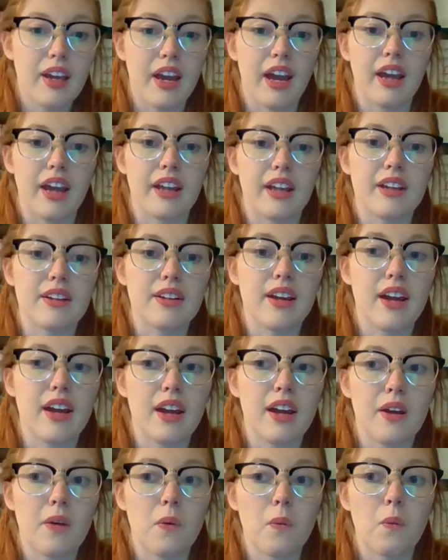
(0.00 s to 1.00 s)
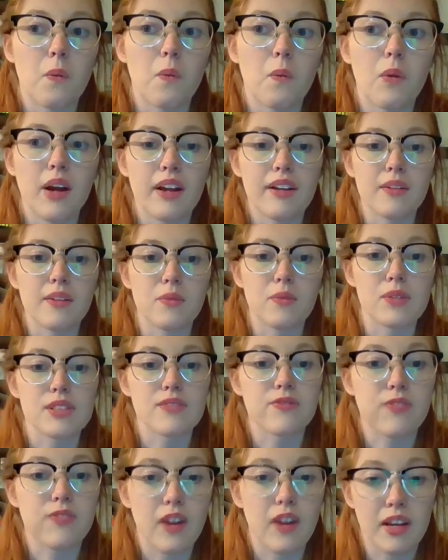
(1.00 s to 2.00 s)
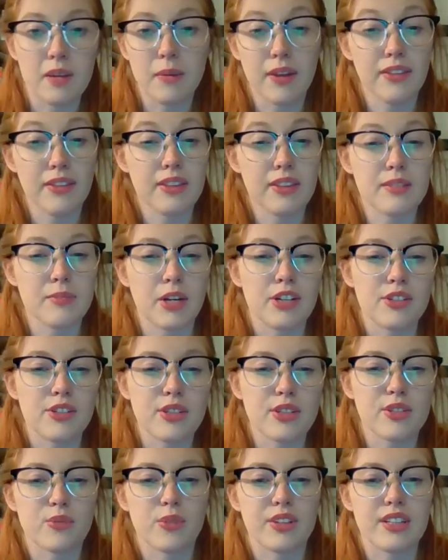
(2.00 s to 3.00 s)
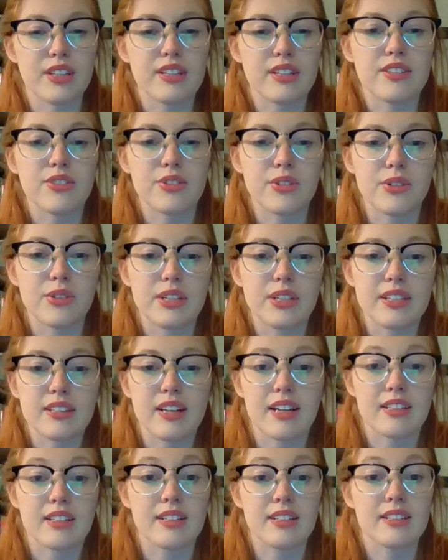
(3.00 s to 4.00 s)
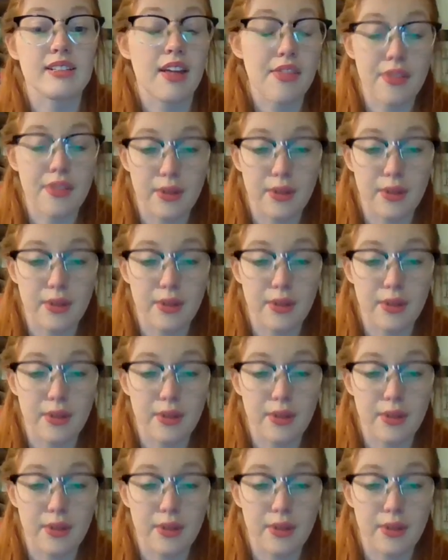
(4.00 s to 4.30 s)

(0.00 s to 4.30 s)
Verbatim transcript: And what was fun about these projects were the students got to set